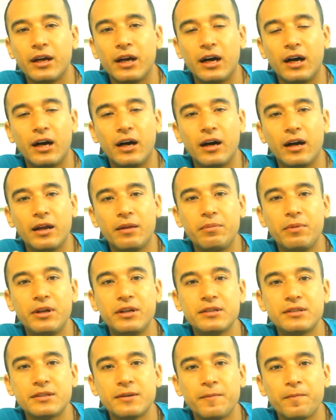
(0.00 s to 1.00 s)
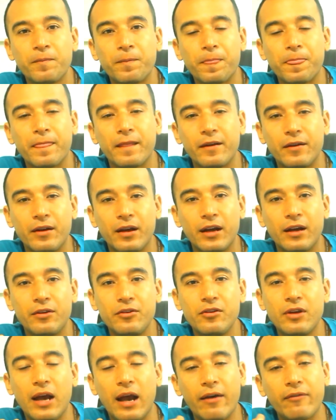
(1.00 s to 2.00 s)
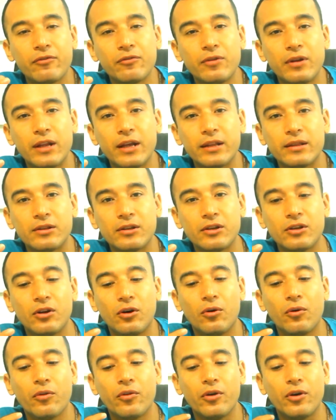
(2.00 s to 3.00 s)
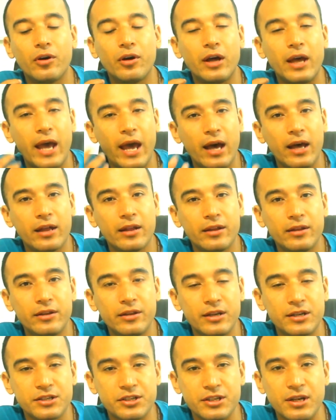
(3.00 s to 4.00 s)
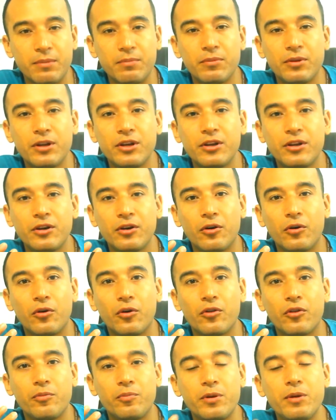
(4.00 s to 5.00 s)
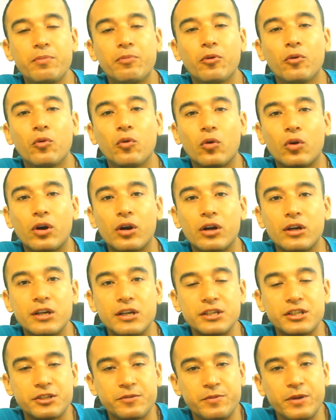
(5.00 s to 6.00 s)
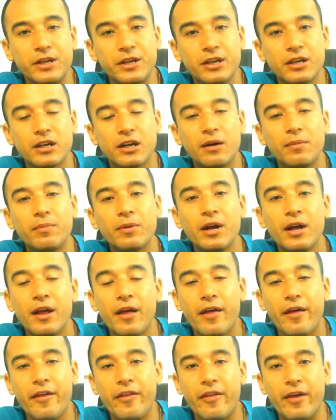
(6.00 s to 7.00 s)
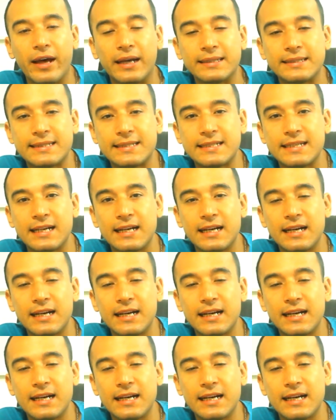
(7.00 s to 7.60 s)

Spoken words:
It means you have to let them know the assembly or the people who are speaking up that